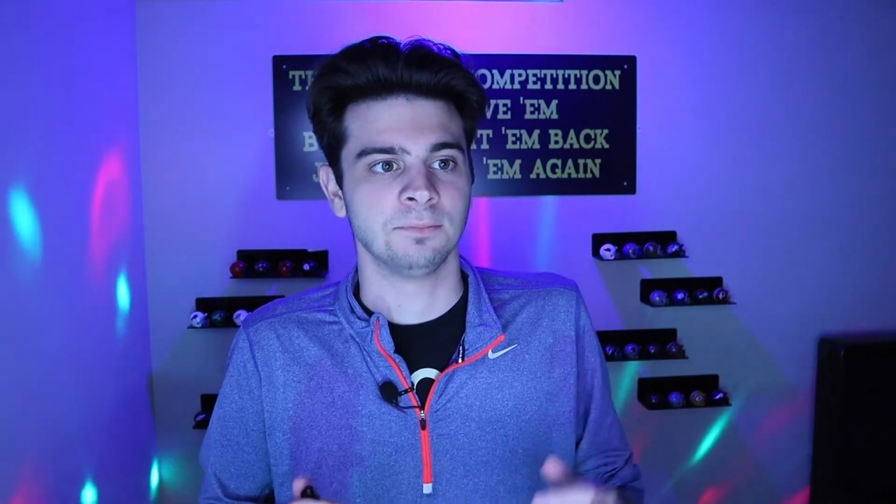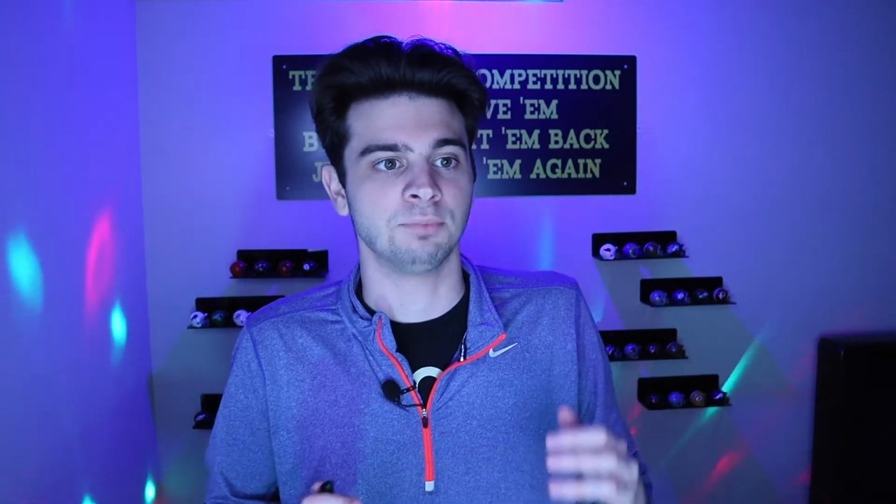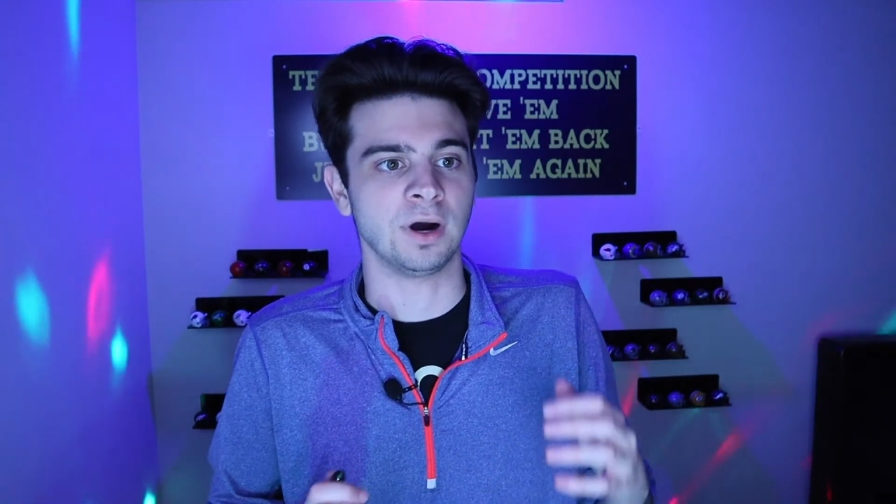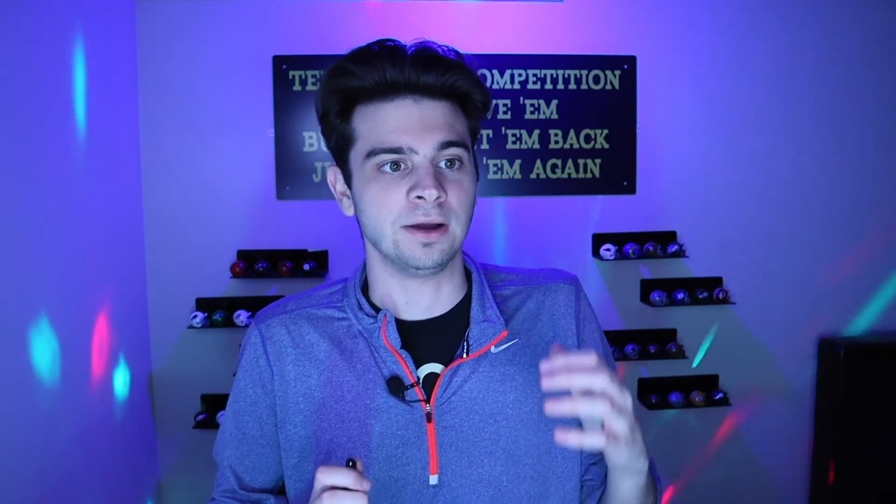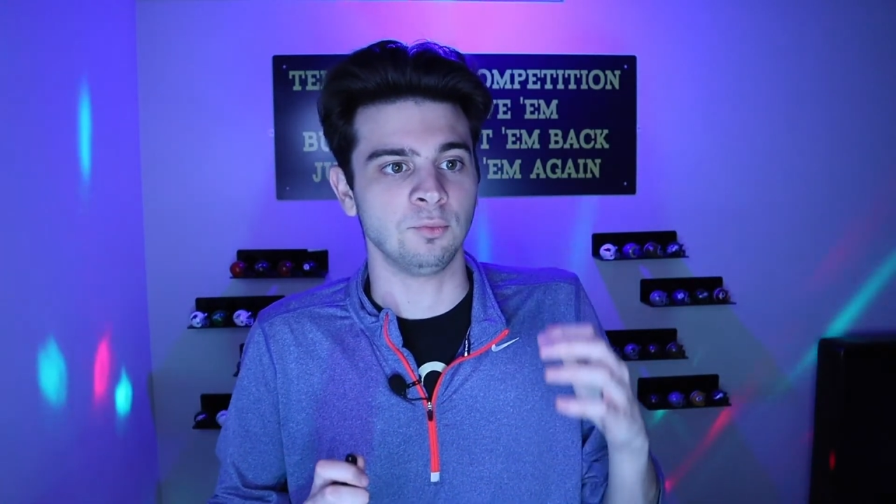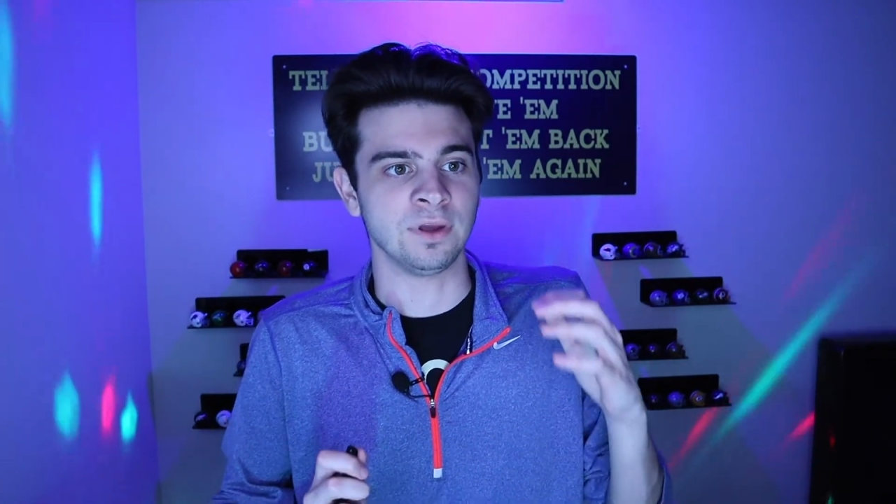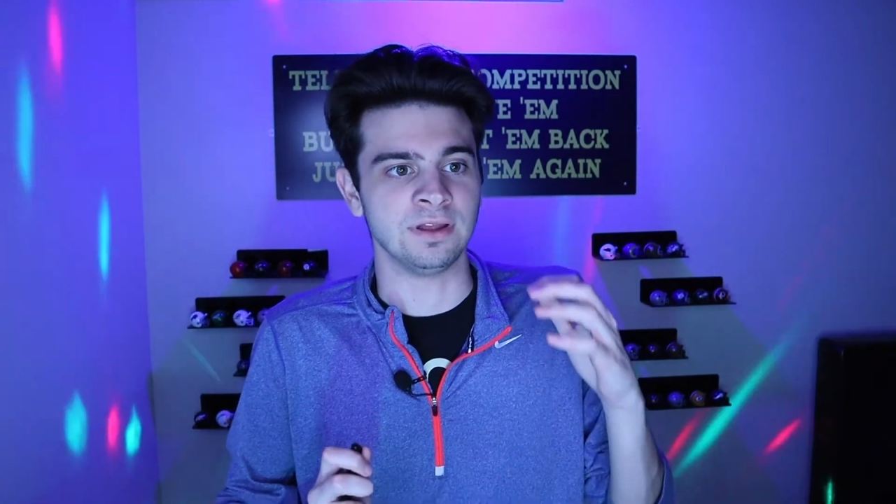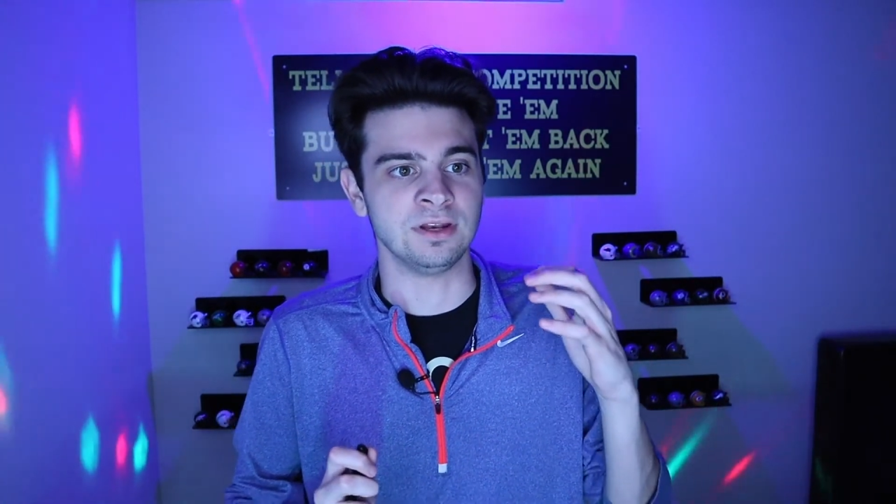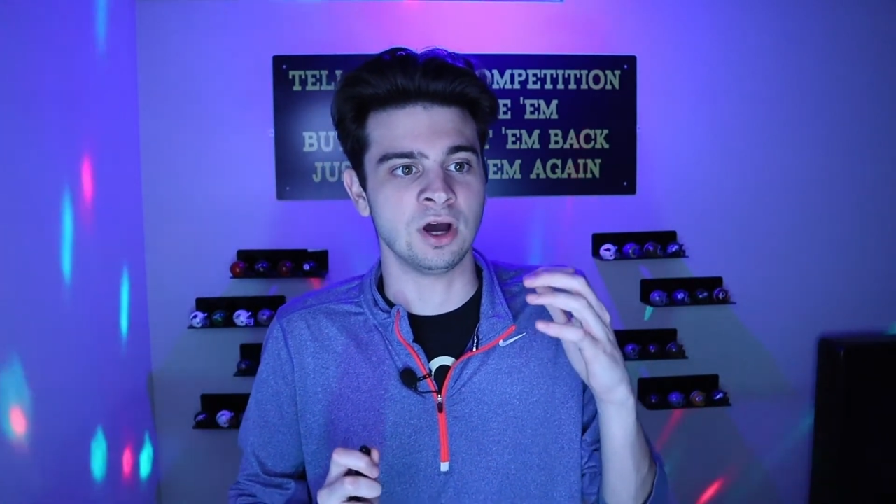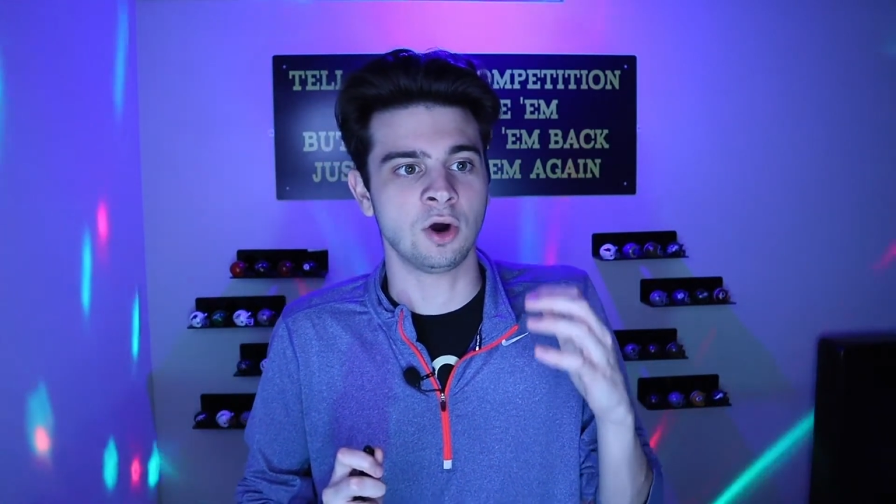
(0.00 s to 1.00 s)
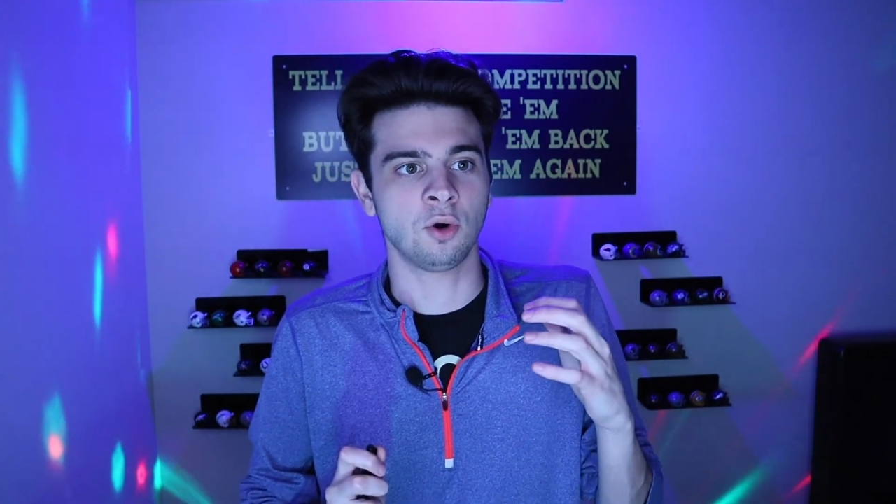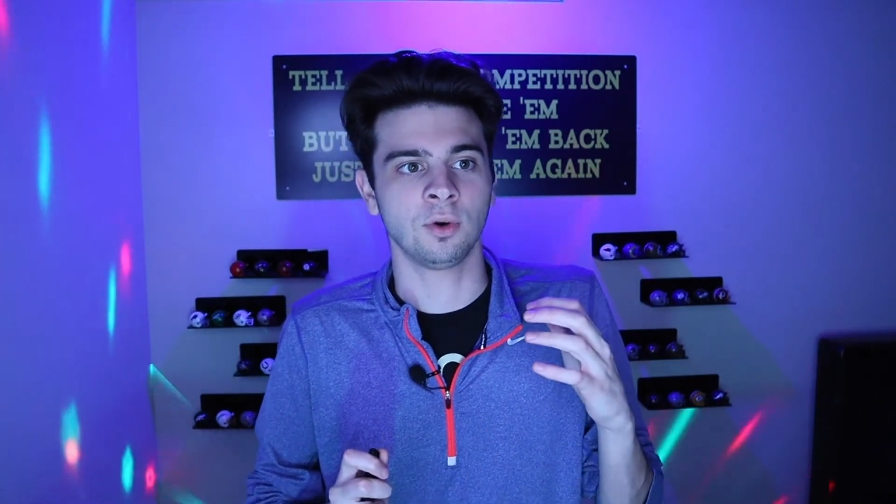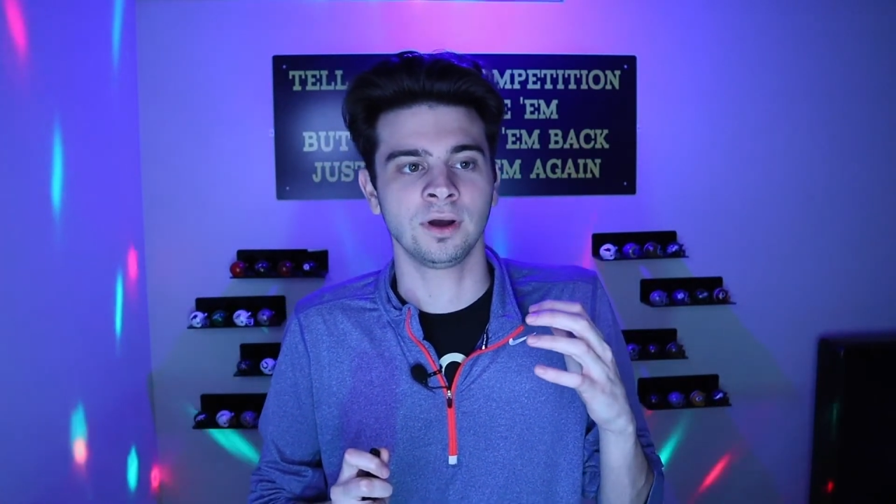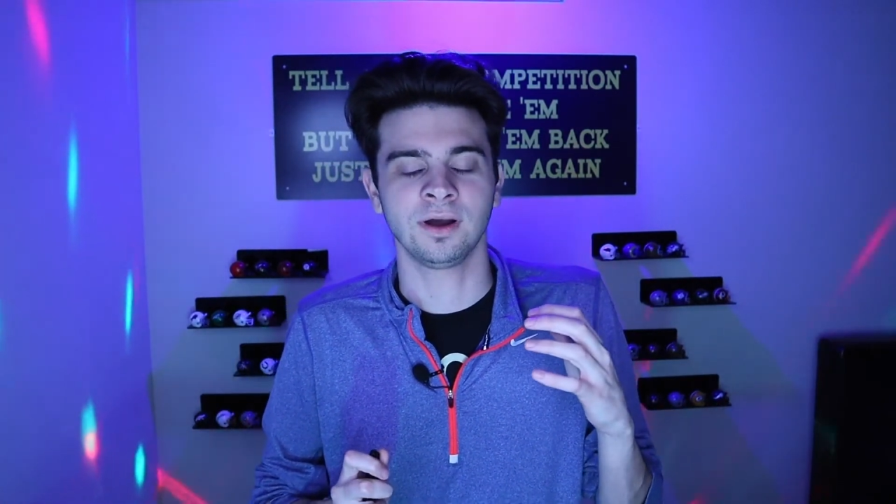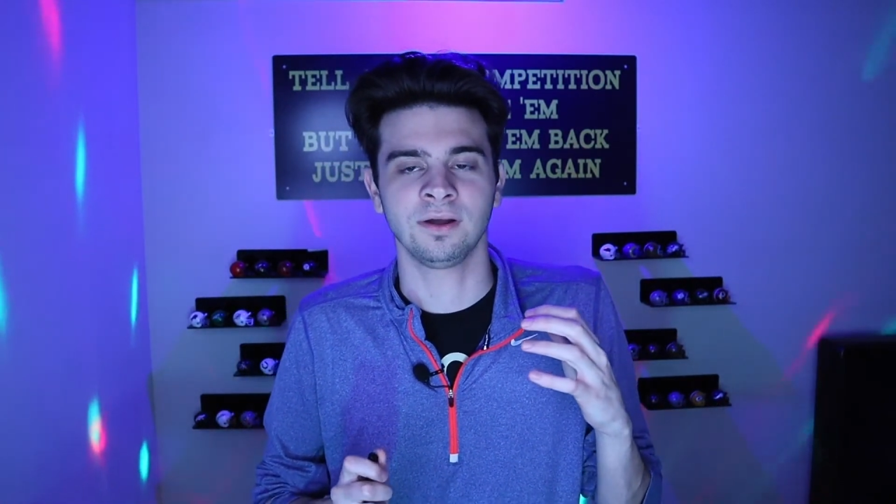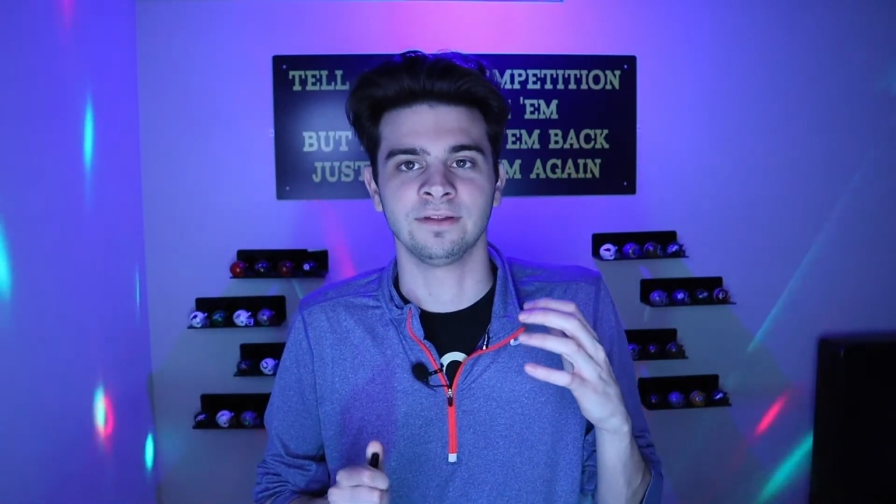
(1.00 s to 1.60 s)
But we know